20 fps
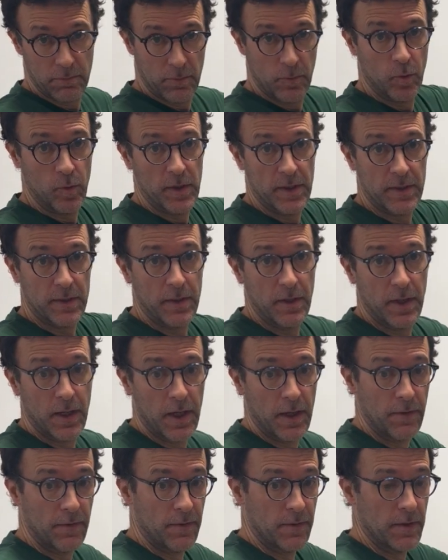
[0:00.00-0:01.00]
we still
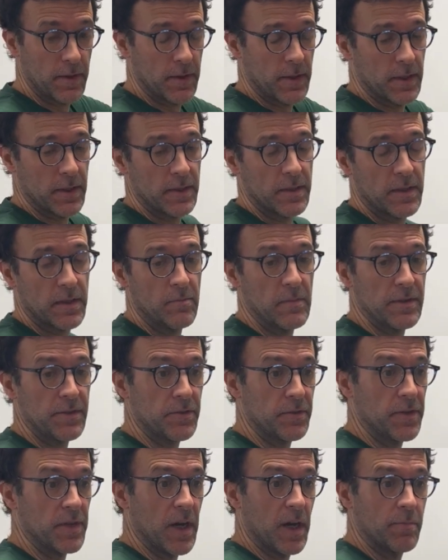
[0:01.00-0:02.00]
have the
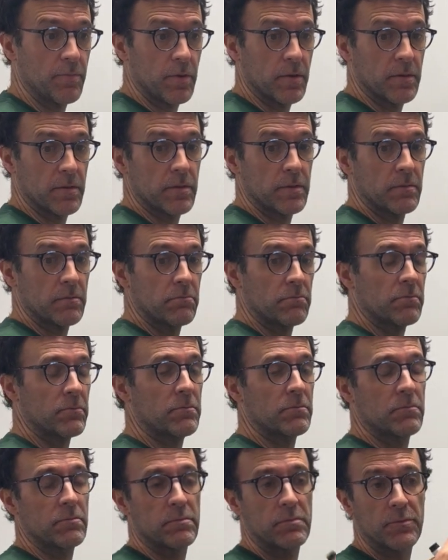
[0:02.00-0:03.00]
symmetry upon
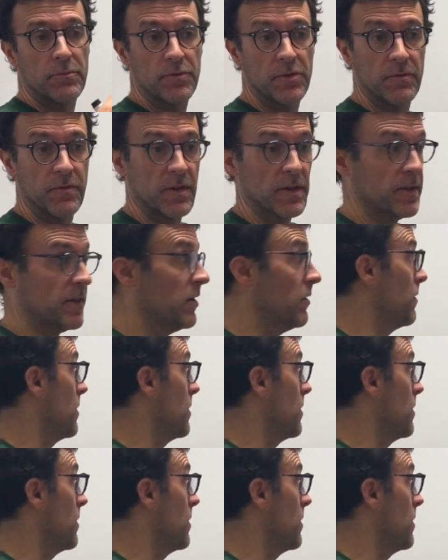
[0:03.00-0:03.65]
reversal